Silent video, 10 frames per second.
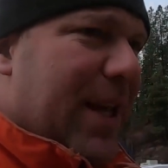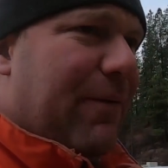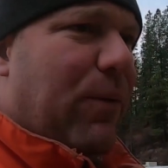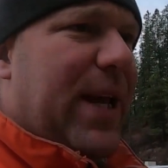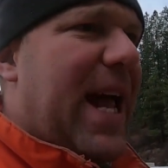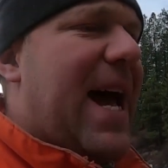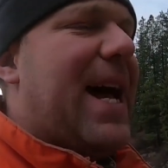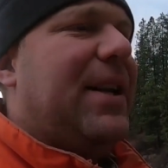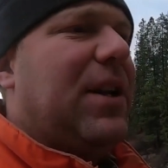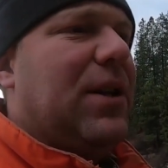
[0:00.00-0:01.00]
if we
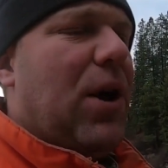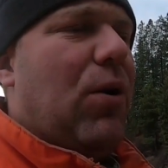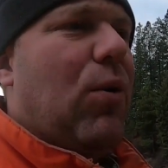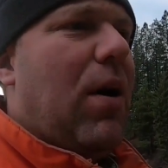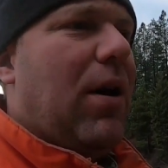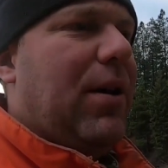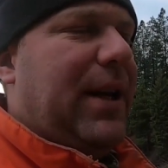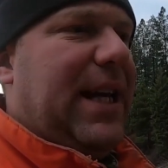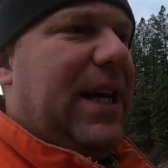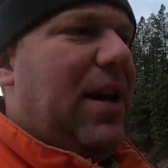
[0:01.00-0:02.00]
had low
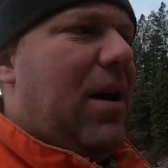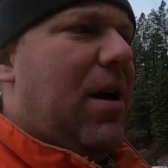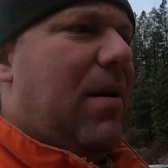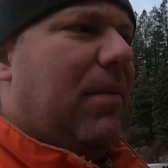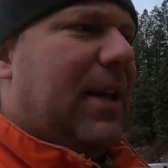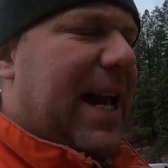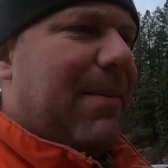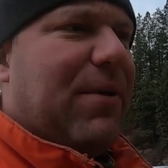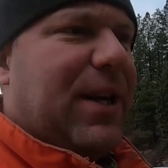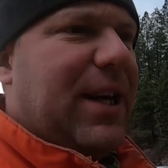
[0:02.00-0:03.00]
quality
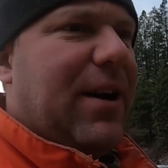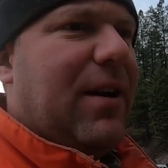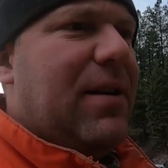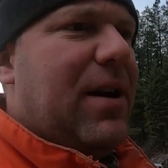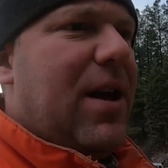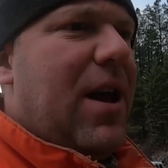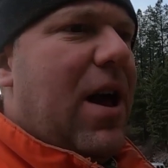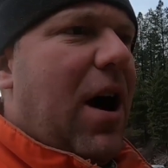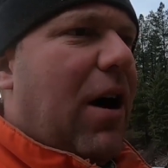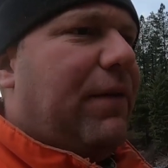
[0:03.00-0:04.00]
camera gear
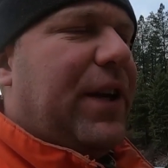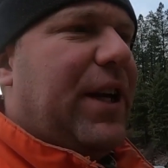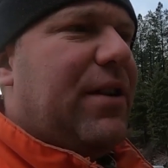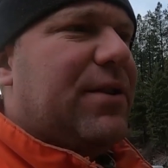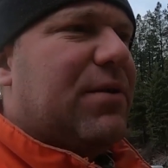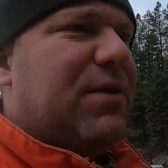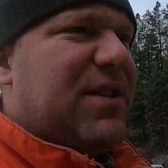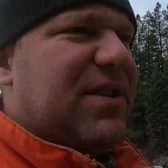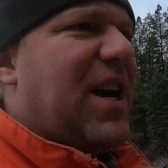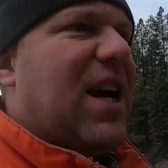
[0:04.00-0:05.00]
our videos
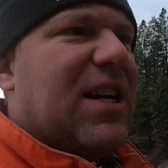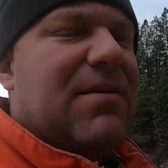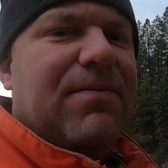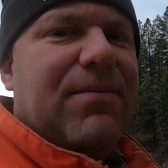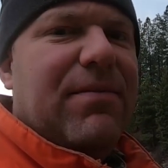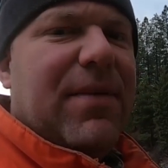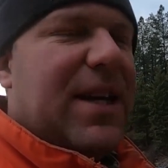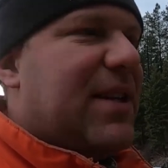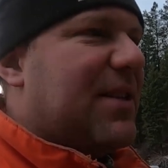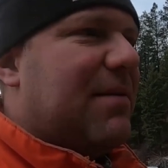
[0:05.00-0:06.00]
would suck
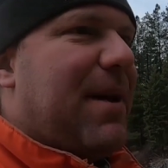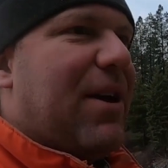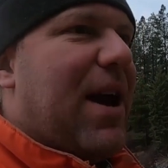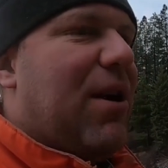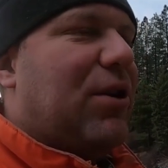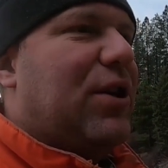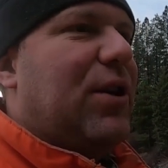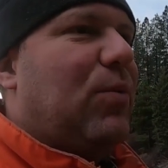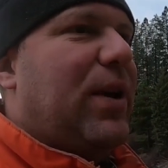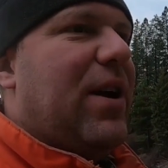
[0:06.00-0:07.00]
it doesn't matter how
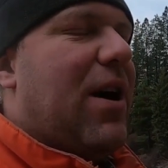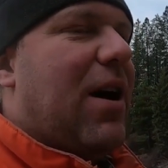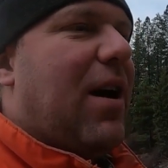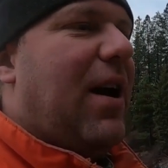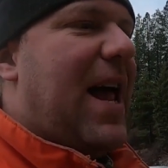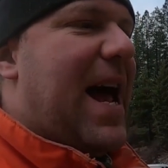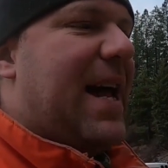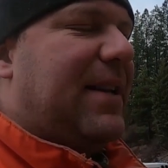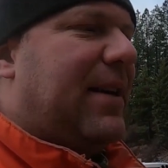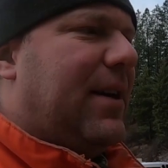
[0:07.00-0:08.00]
good we are
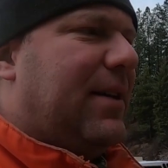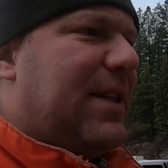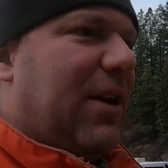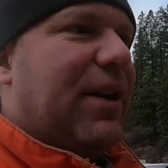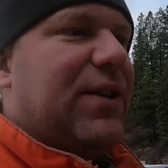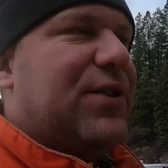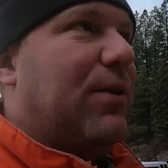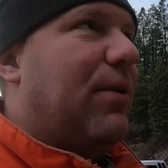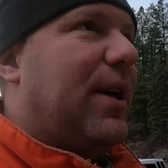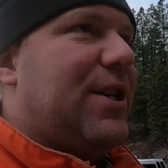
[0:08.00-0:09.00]
at telling a
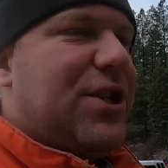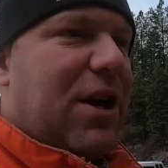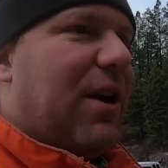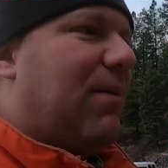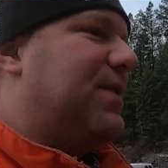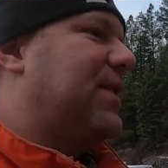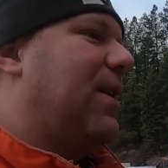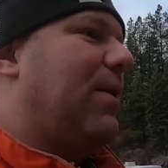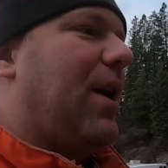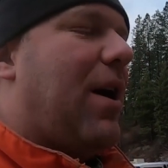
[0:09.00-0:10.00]
story sharing what's
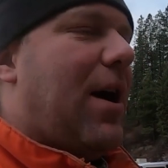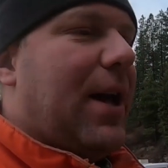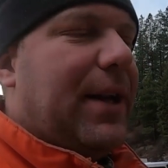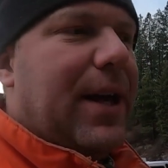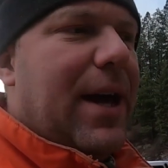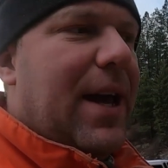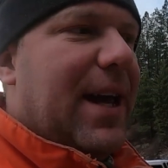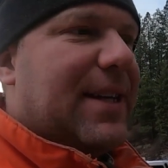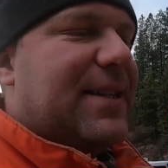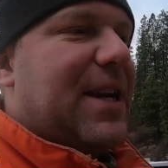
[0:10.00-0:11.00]
going on
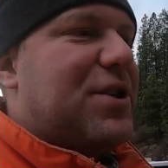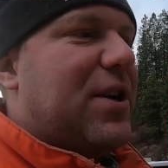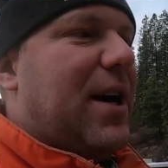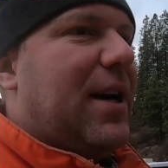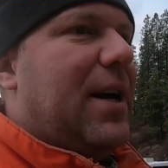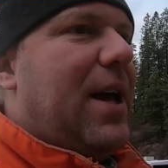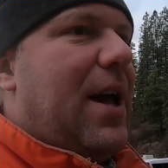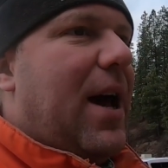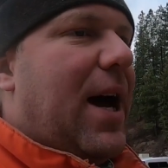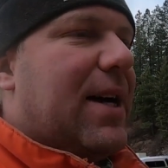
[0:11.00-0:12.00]
etc
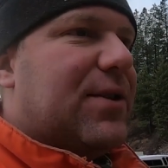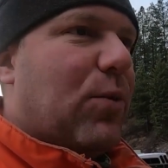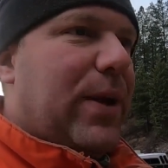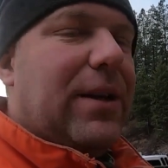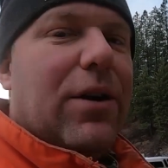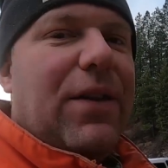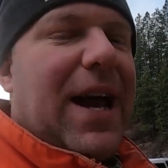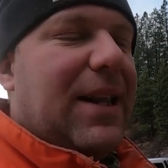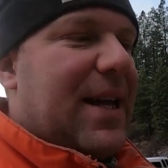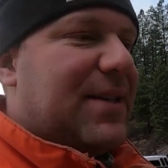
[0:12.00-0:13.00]
uh, so we learned
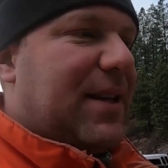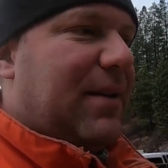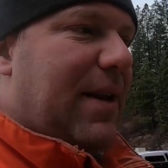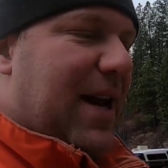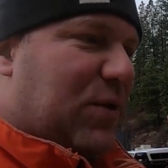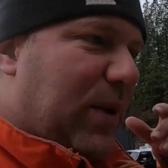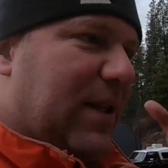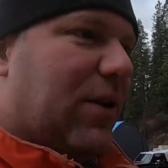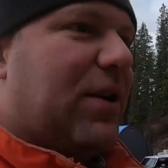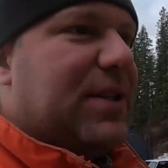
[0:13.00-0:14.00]
that lesson as
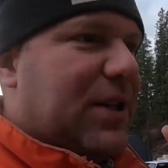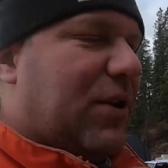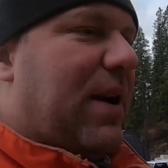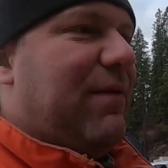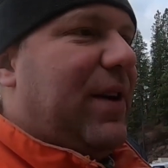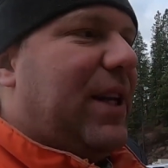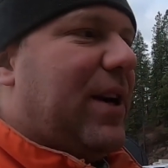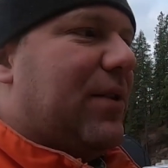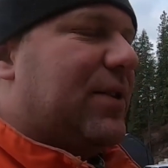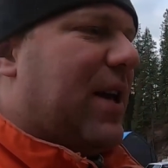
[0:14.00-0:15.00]
we learned to create
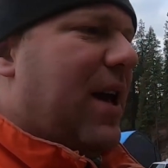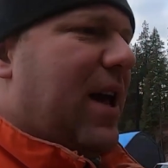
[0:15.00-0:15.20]
videos